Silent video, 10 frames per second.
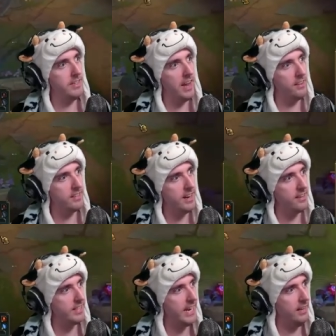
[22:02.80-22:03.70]
Death
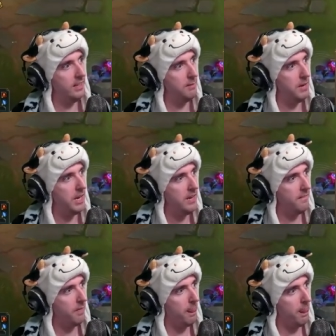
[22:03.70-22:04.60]
Dance healing me.
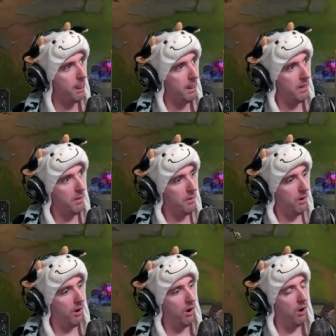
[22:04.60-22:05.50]

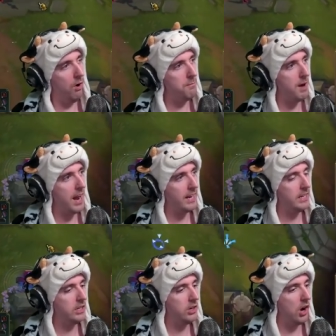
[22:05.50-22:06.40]
Oh my
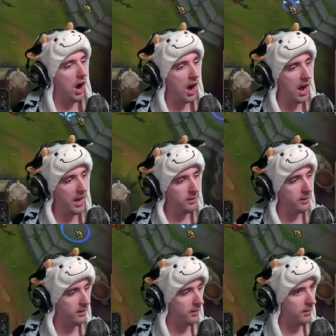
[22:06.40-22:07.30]
god.
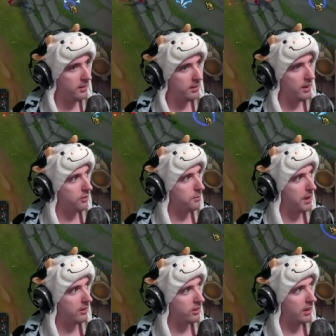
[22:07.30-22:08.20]
That was
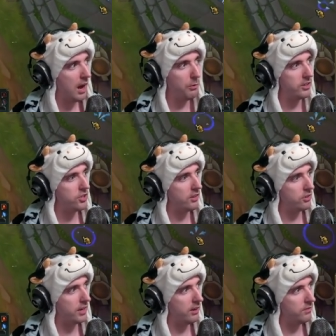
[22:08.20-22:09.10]
amazing. I want to chase
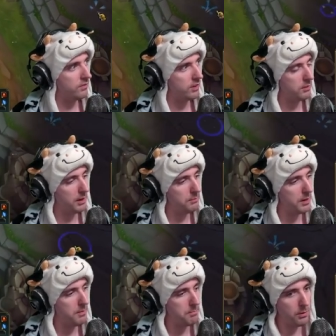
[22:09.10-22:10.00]
her down. Does it make me
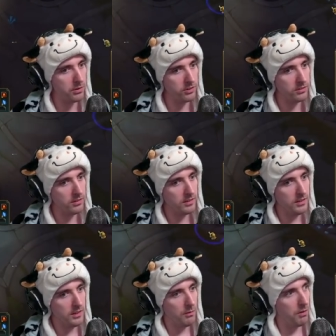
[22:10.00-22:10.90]
a bad person?
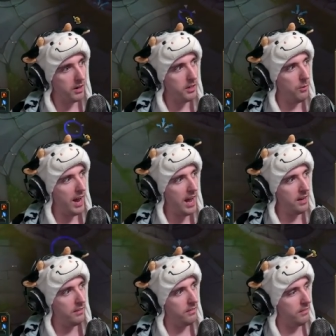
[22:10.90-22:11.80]
Where are you at?
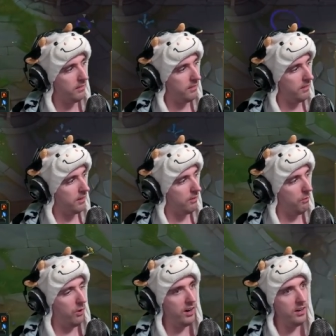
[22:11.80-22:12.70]

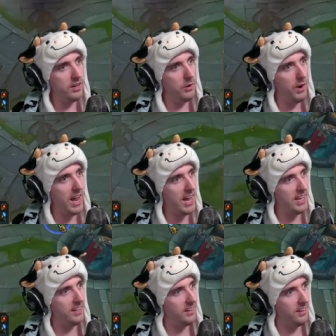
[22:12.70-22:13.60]
Where are you at?
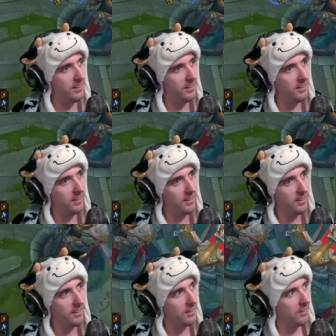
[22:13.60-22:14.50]

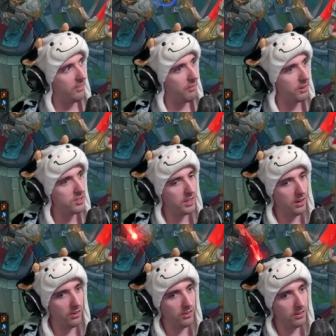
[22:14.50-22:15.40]
Wait, where'd she
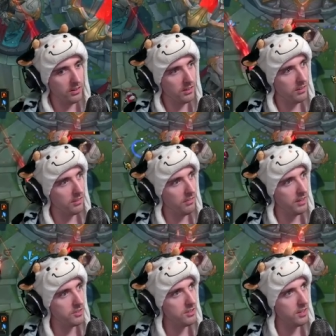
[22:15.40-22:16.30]
go?
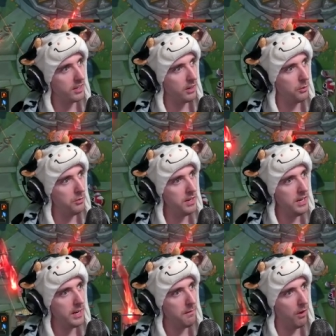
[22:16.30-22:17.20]
Wait, she's like a
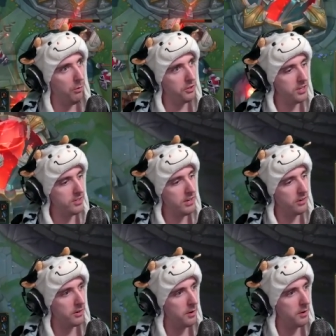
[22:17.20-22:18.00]
Houdini. Oh, she's here.